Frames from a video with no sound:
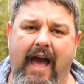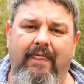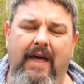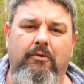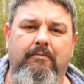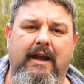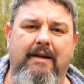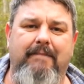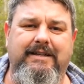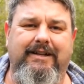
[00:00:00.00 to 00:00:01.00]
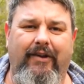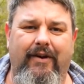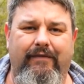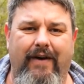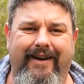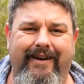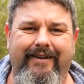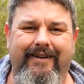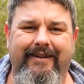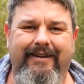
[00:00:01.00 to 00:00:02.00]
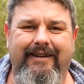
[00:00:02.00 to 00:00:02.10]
and that will make a much clearer photo.